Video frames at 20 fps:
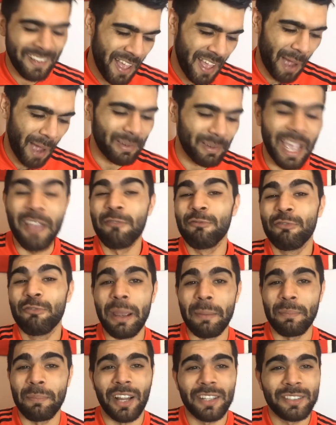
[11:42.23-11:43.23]
I'm getting
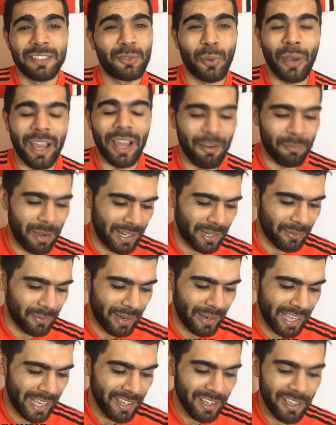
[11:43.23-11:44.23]
ripped on Twitter, by the
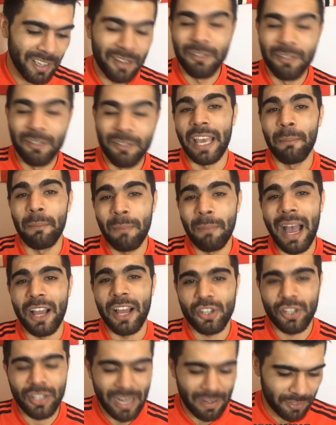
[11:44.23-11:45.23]
way, for saying Matt I
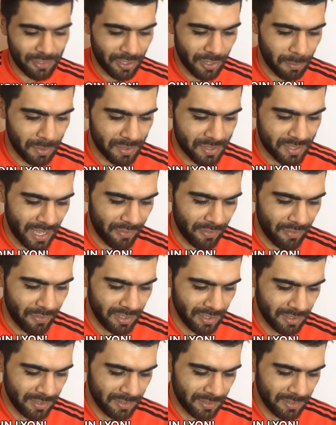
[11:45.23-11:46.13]
should have the number 7.